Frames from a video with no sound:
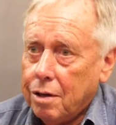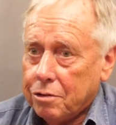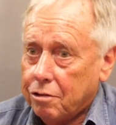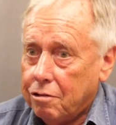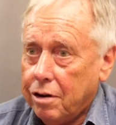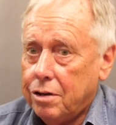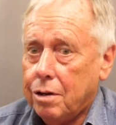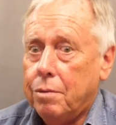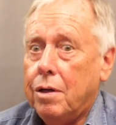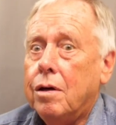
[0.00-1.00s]
That was great
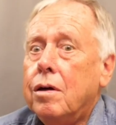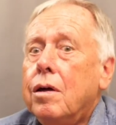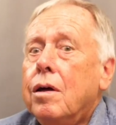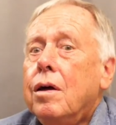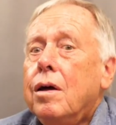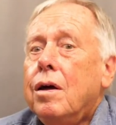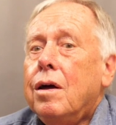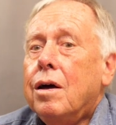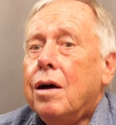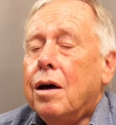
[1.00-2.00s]
up there.
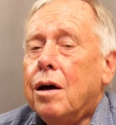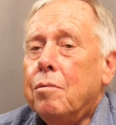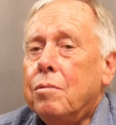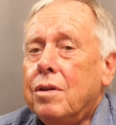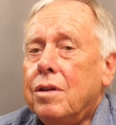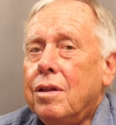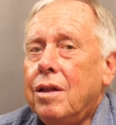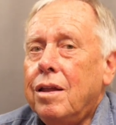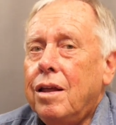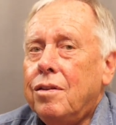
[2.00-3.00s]
Um,
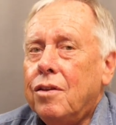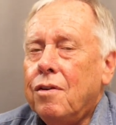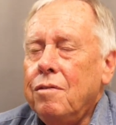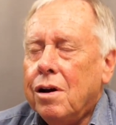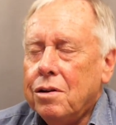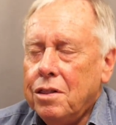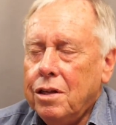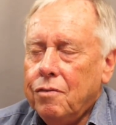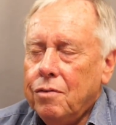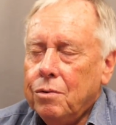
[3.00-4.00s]
it's very hard to
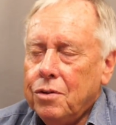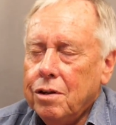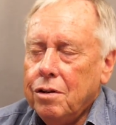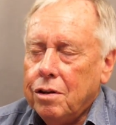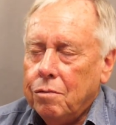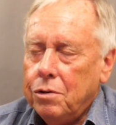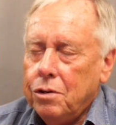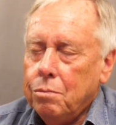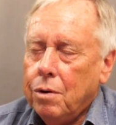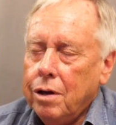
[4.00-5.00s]
think of an alternative, which
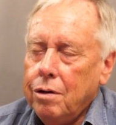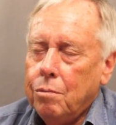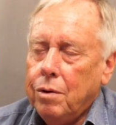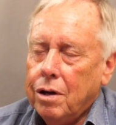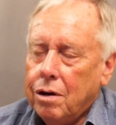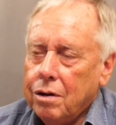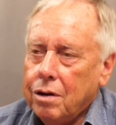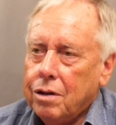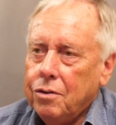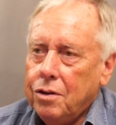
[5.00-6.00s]
is why we are
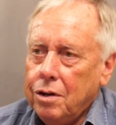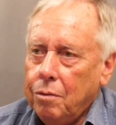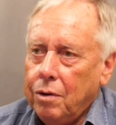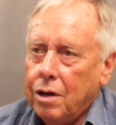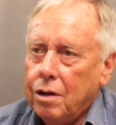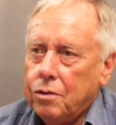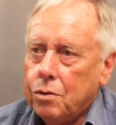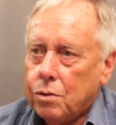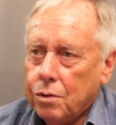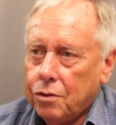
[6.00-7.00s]
continuing our
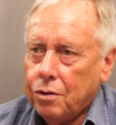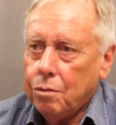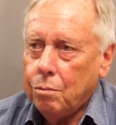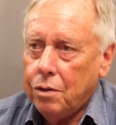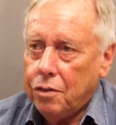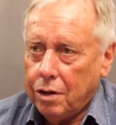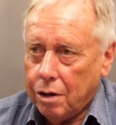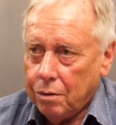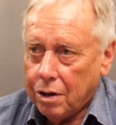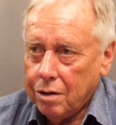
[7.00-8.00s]
talks with the
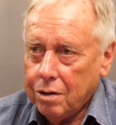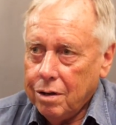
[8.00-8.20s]
owner